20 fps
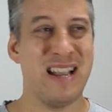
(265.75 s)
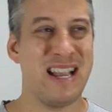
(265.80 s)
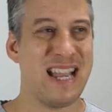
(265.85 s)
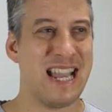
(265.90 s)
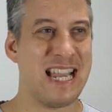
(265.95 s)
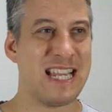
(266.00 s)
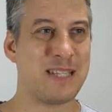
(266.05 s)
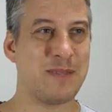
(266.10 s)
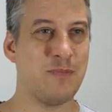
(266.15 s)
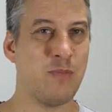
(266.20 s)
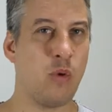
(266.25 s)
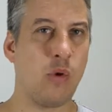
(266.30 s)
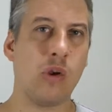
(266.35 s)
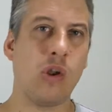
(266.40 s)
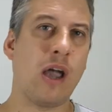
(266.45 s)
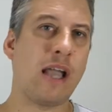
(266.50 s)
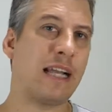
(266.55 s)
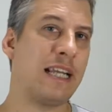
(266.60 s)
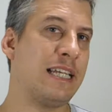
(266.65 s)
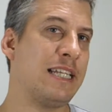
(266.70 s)
it's more
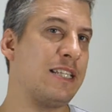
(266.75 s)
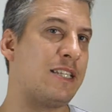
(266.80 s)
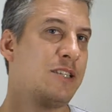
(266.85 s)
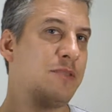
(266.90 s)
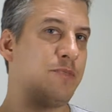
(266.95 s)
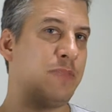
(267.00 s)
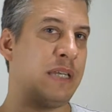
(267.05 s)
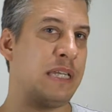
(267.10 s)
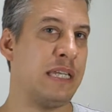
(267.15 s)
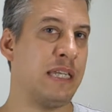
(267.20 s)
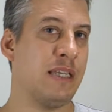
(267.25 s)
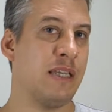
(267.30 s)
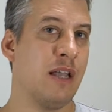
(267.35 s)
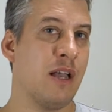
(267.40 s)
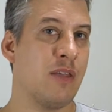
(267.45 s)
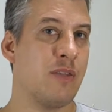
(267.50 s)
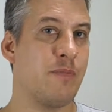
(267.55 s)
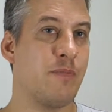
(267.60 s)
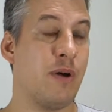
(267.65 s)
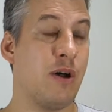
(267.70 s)
likely to be
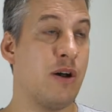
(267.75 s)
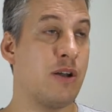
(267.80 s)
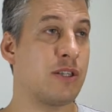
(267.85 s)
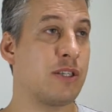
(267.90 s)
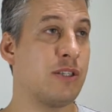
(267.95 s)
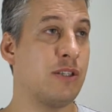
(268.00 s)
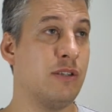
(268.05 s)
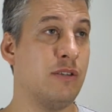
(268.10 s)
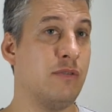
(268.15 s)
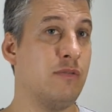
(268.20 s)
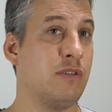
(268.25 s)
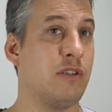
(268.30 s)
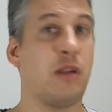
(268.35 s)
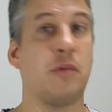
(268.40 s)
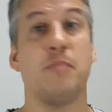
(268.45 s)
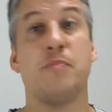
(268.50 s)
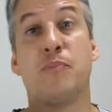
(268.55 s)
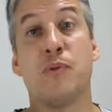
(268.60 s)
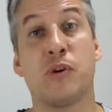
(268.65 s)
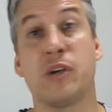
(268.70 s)
the
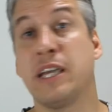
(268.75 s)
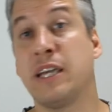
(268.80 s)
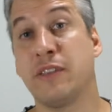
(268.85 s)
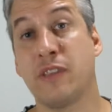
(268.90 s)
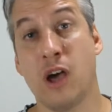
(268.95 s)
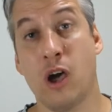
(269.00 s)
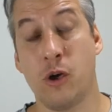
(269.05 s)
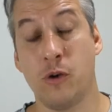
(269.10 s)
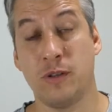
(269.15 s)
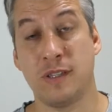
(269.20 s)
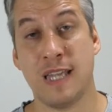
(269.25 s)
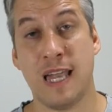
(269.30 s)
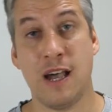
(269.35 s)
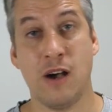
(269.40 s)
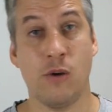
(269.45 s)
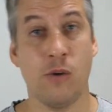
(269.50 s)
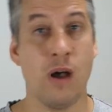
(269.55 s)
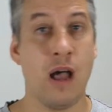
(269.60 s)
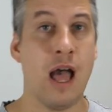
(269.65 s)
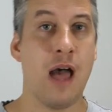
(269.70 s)
person booking the
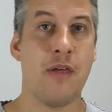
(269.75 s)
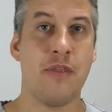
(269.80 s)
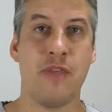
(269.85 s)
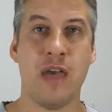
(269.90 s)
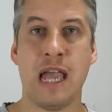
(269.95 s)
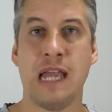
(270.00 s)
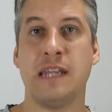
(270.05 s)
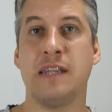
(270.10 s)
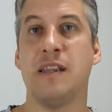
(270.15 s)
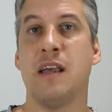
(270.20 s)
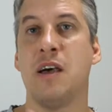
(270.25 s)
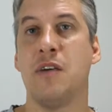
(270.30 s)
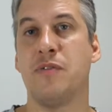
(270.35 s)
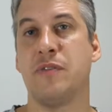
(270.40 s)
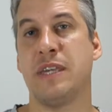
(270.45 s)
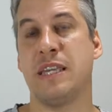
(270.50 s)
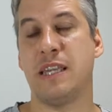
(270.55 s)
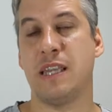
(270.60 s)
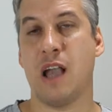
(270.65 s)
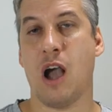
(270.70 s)
hotel than
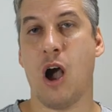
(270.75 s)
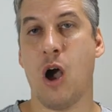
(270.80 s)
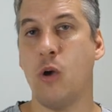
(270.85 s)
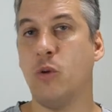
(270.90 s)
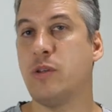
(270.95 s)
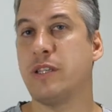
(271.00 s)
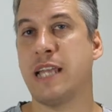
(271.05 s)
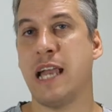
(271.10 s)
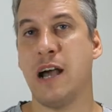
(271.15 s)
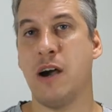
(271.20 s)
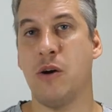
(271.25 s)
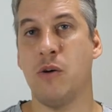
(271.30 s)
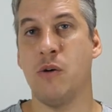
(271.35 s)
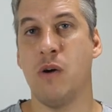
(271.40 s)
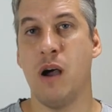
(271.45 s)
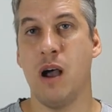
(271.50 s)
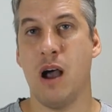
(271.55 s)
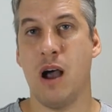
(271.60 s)
the hotel